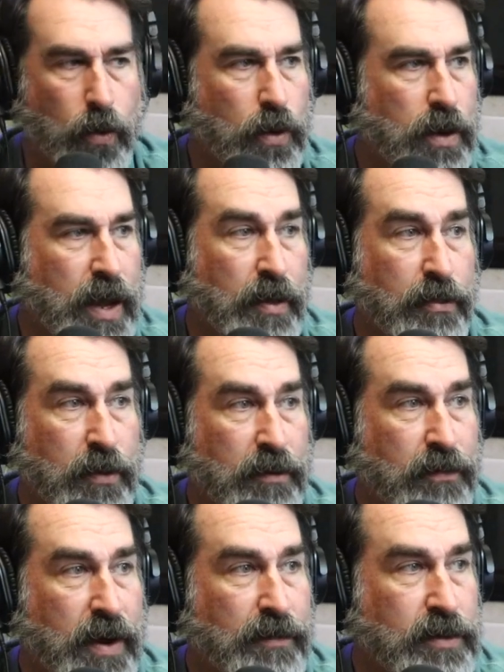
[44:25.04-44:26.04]
And 3 to
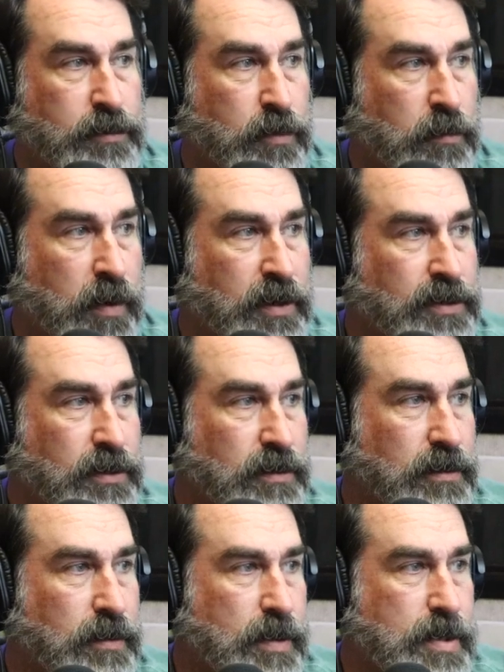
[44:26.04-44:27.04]
5 years probation. That's
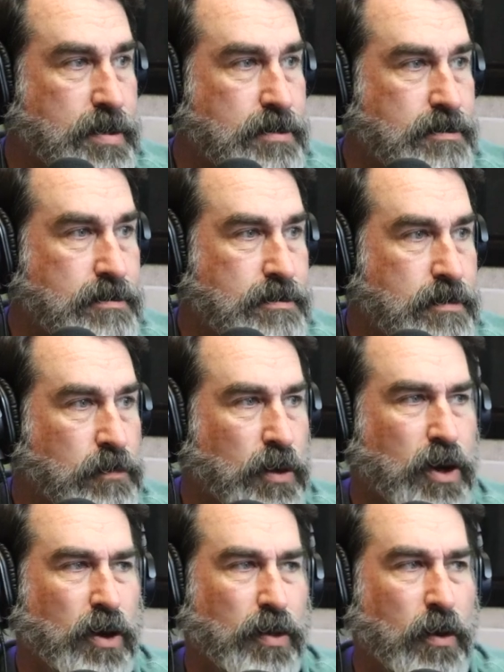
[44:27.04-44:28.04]
steep. Well,
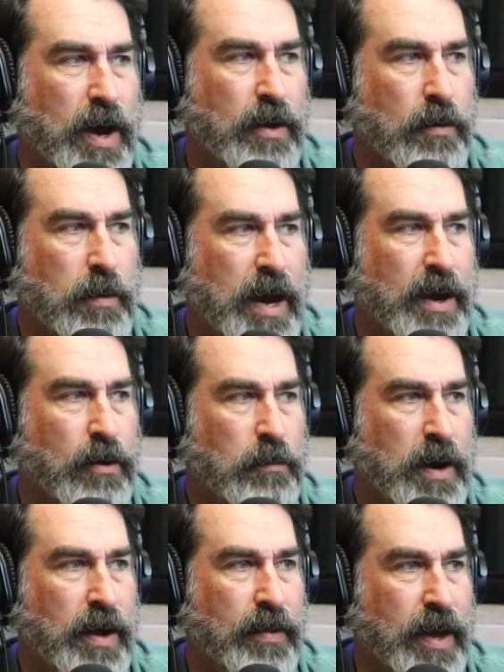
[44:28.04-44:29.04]
good, though. I don't mind
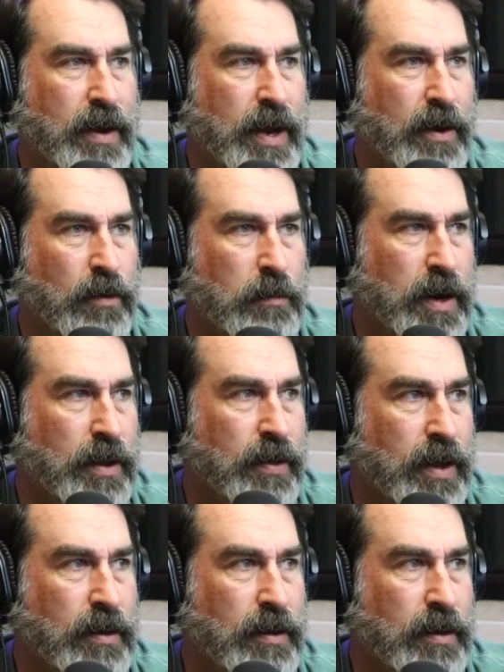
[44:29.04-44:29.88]
that. I don't mind that.